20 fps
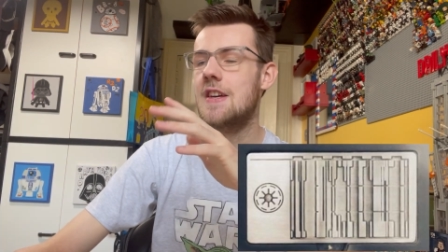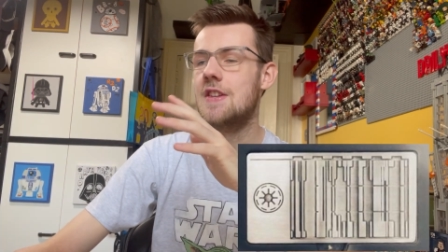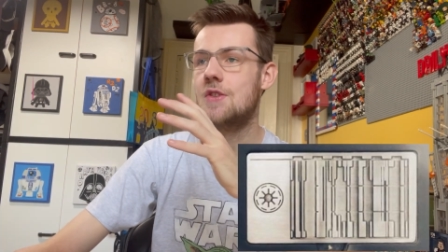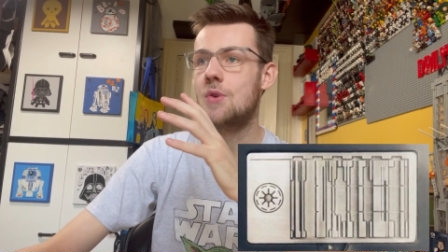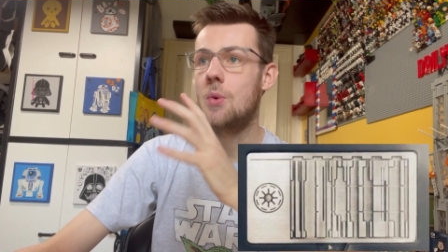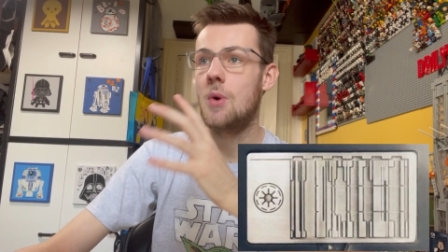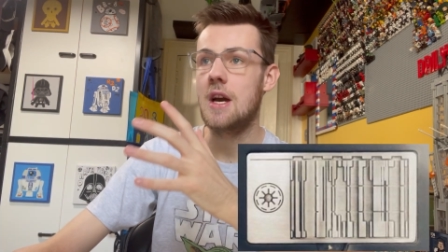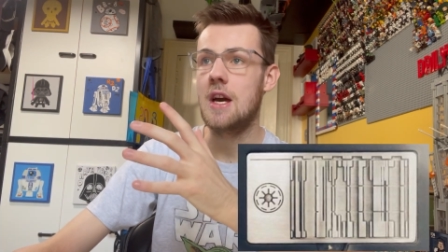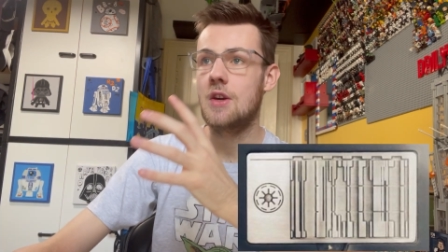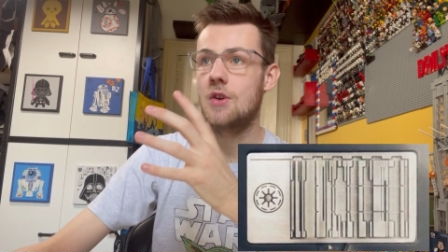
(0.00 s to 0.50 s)
It's
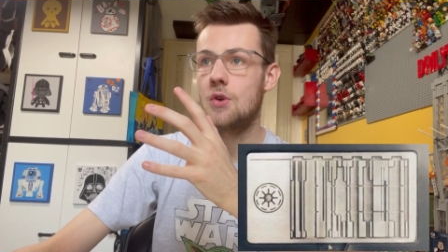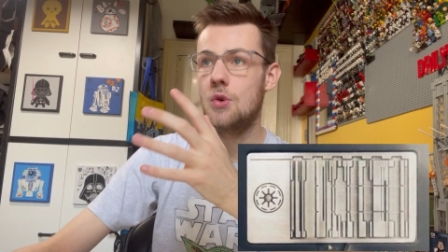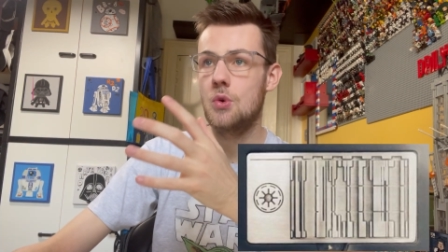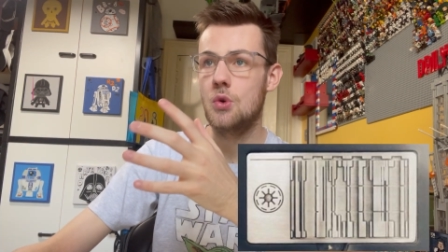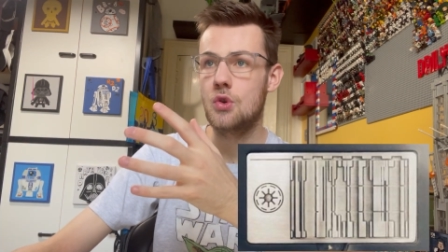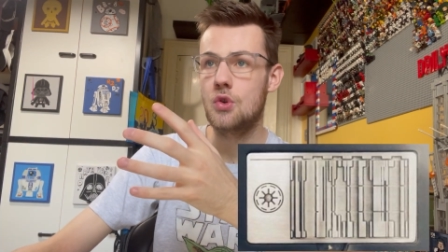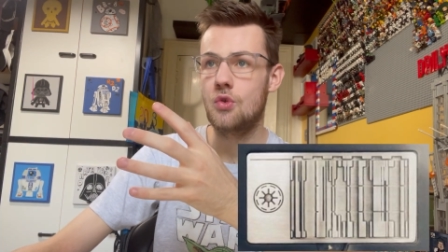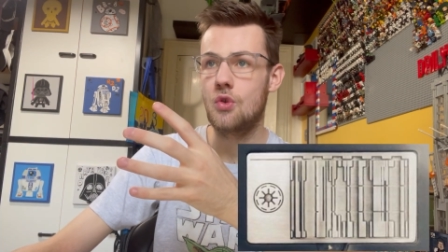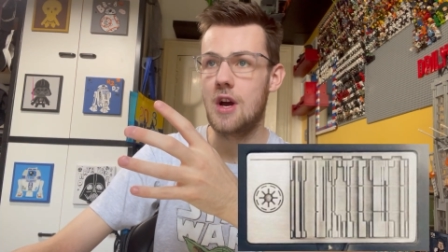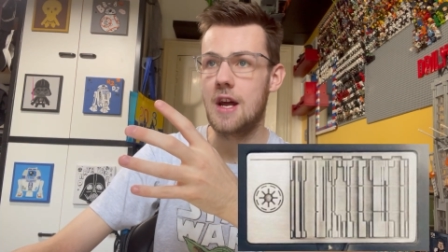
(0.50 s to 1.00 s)
quite a cool
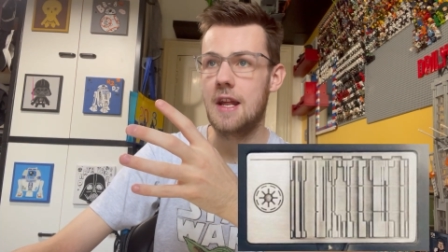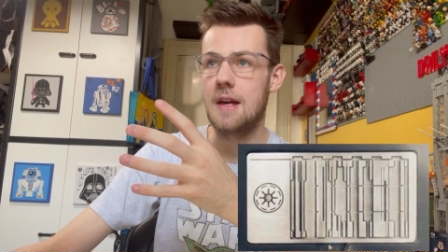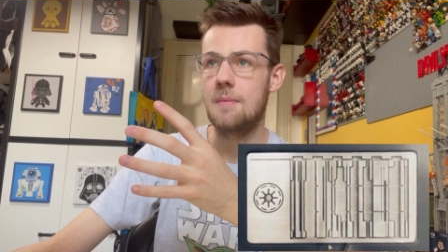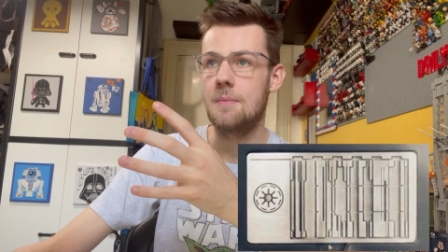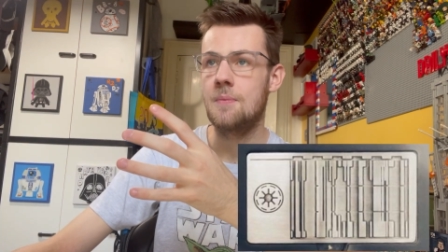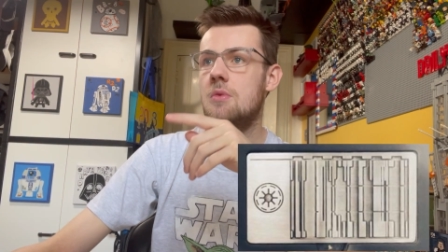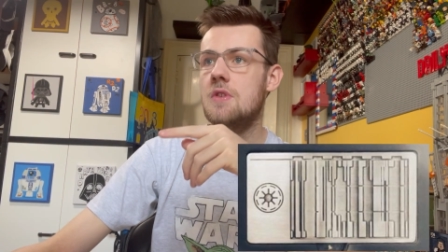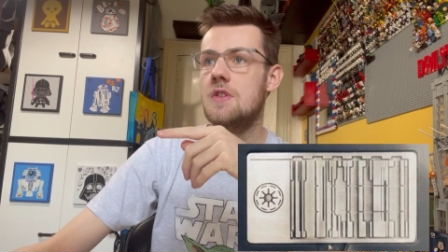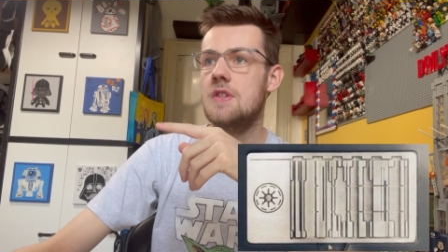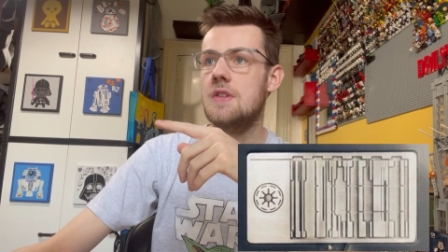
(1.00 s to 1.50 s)
credit.
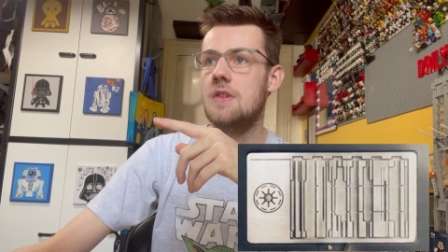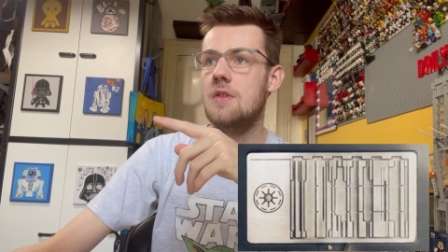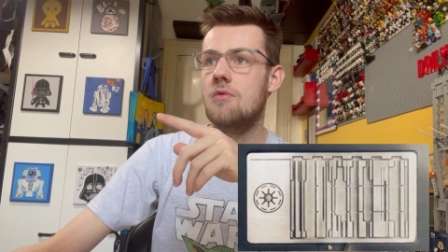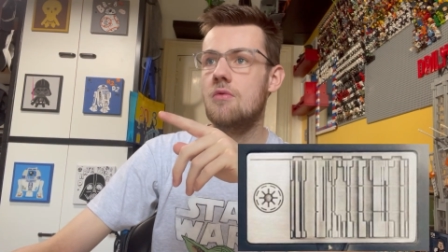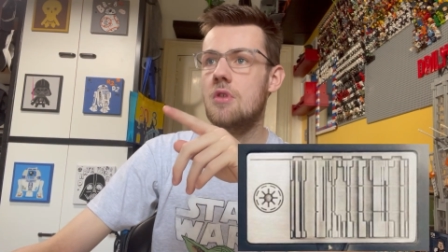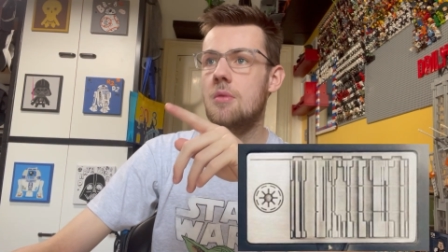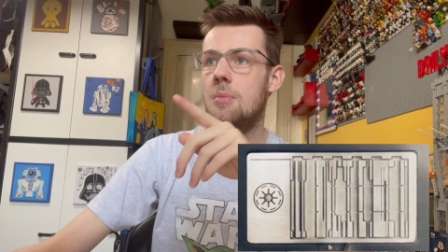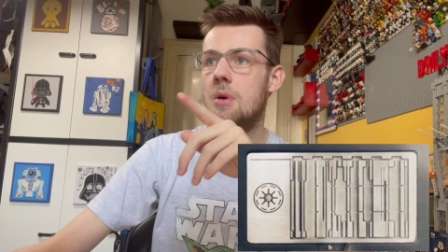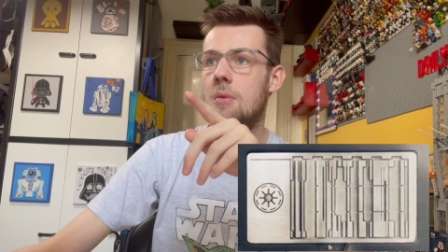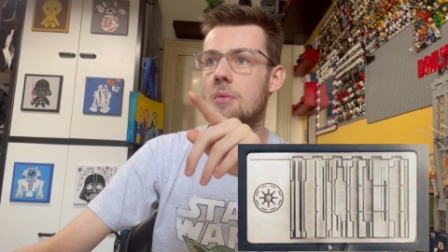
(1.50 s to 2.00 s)
We see the
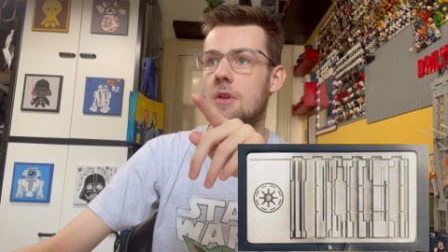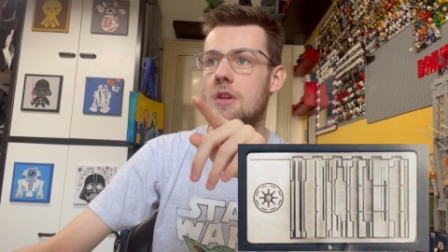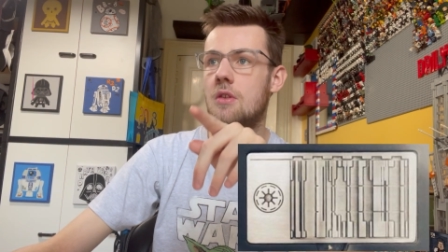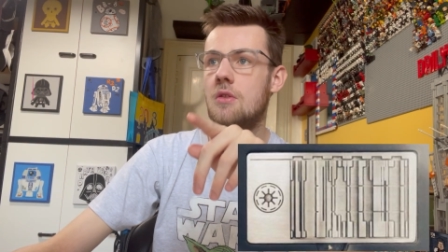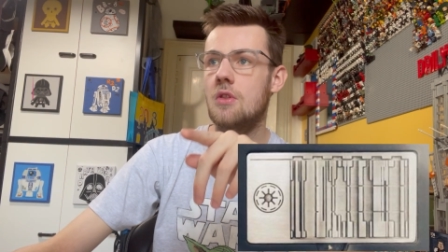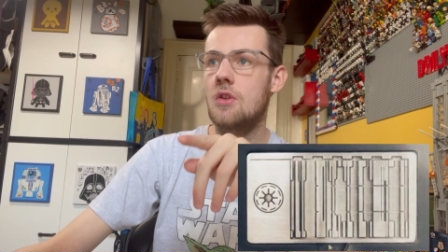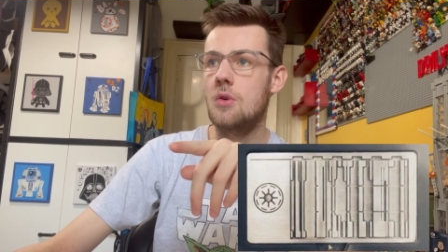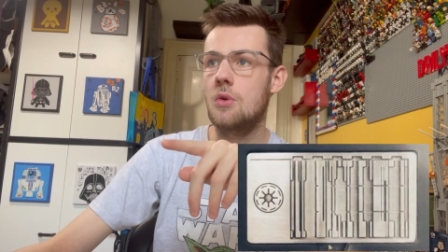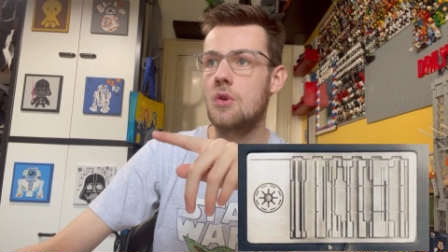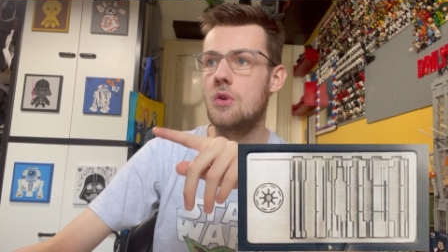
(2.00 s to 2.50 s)
Republic
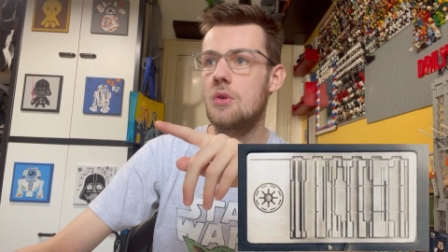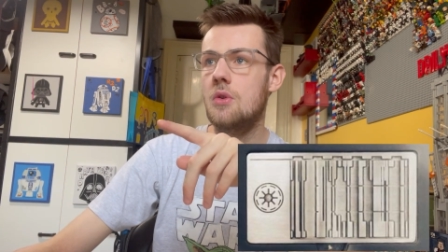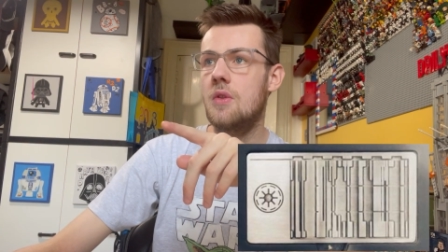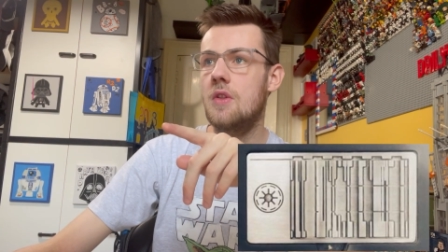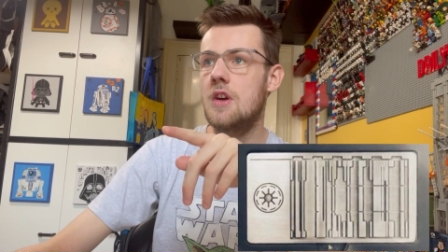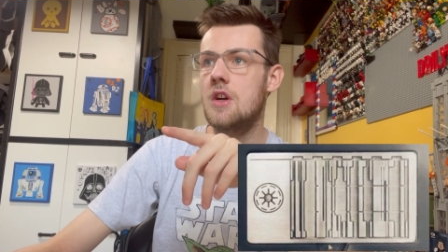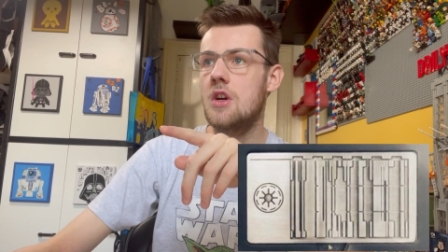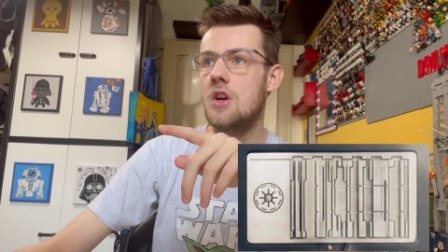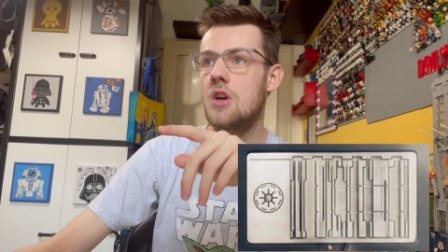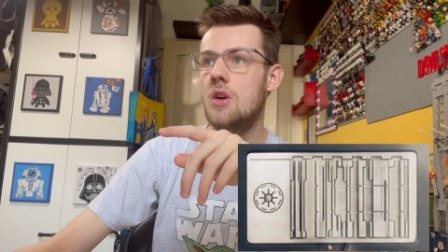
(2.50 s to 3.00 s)
logo
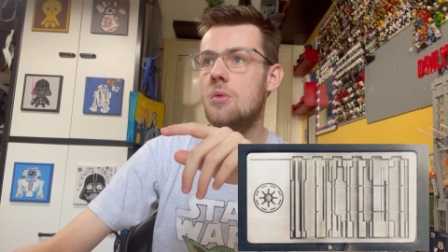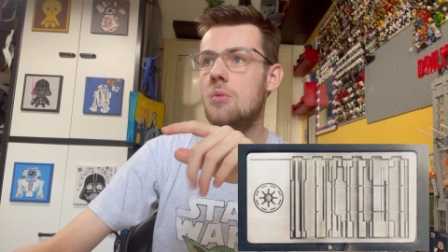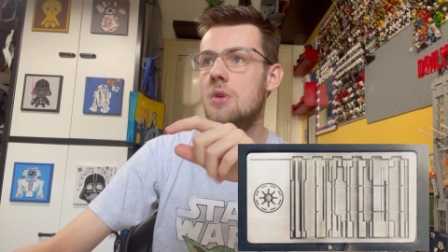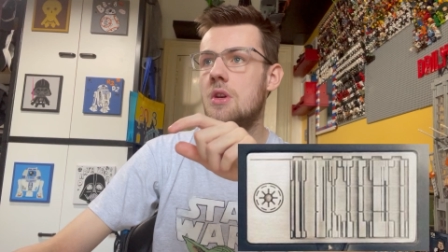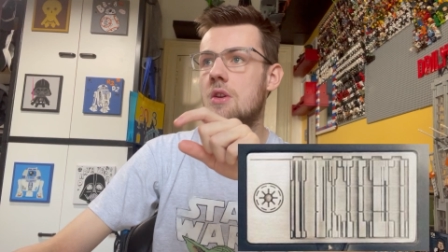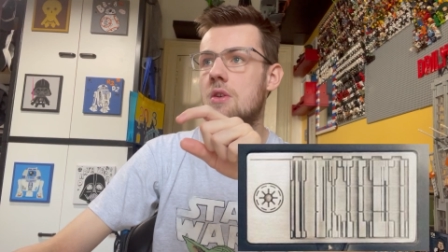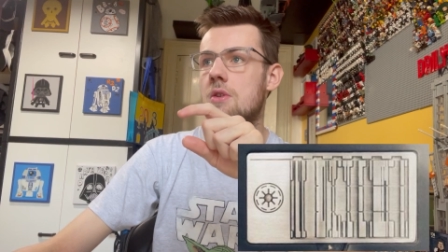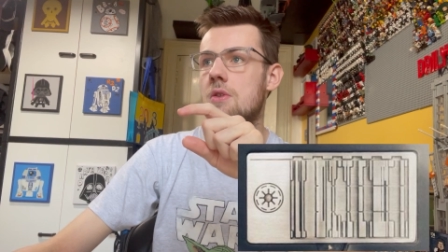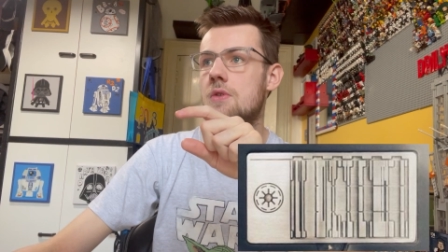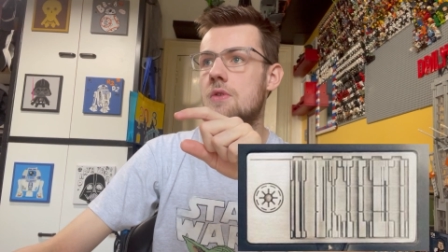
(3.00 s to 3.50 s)
there.
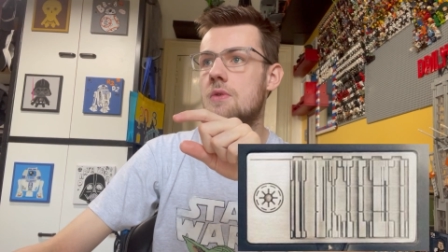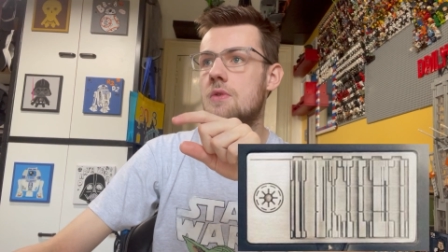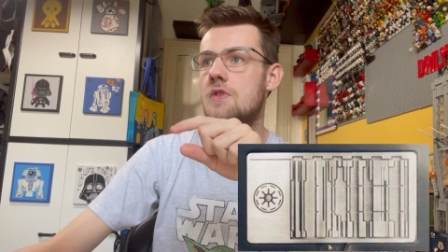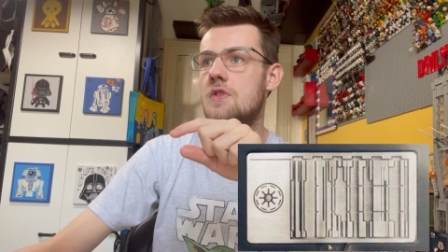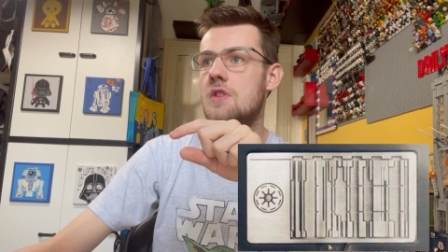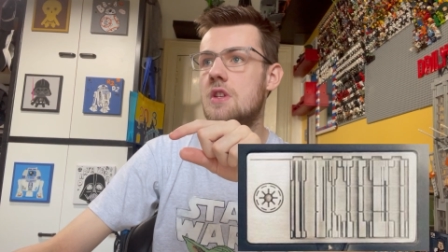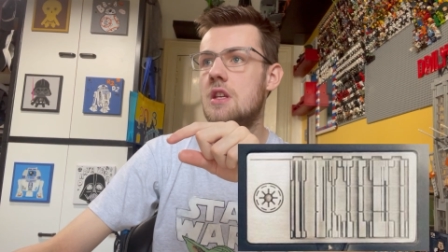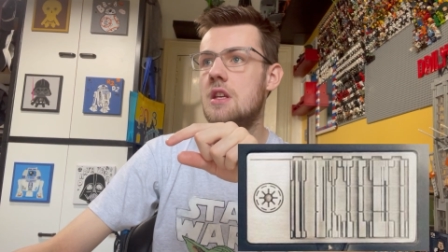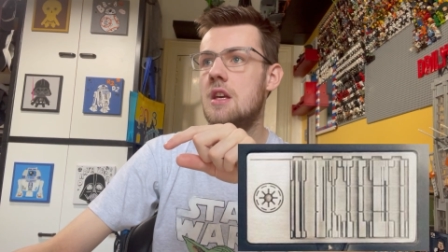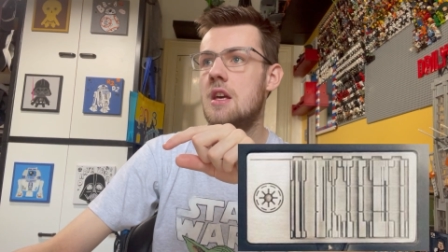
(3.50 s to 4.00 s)
We also
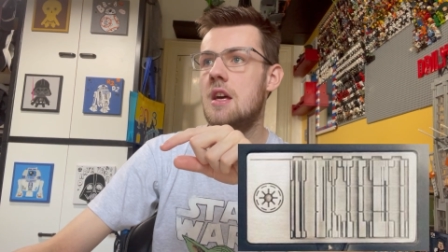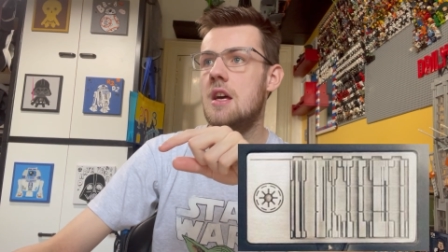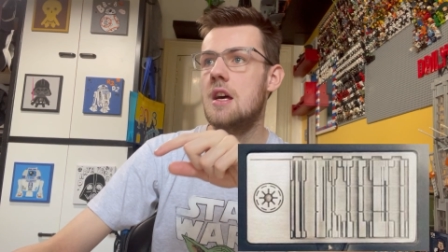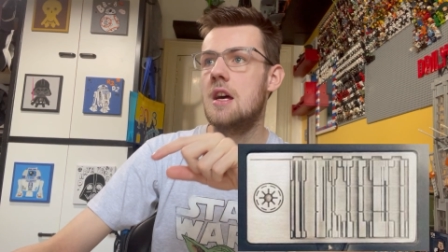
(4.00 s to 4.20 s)
see